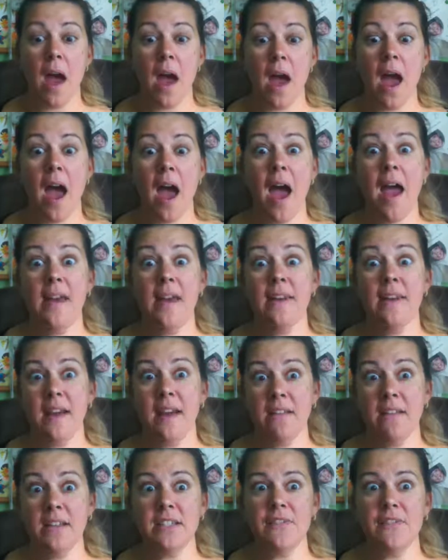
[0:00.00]
And
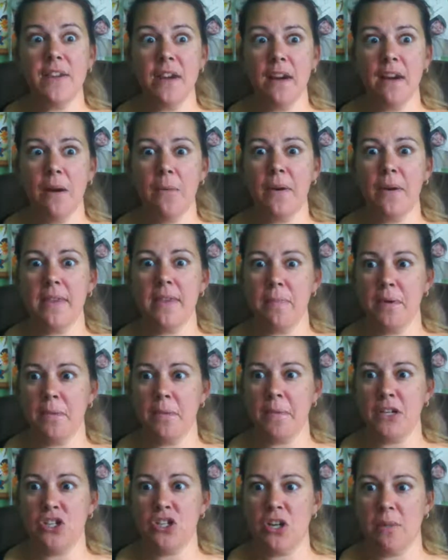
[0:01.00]
now let's figure out where they put
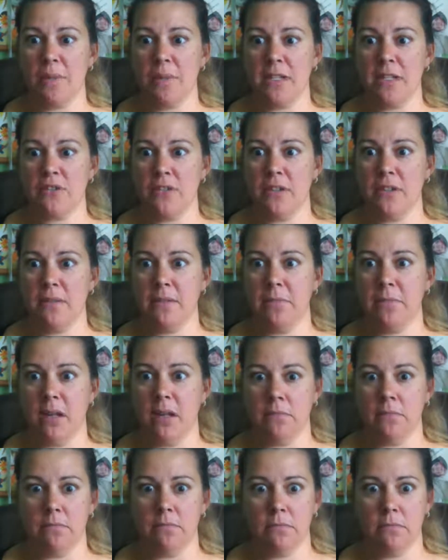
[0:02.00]
my share my screen button.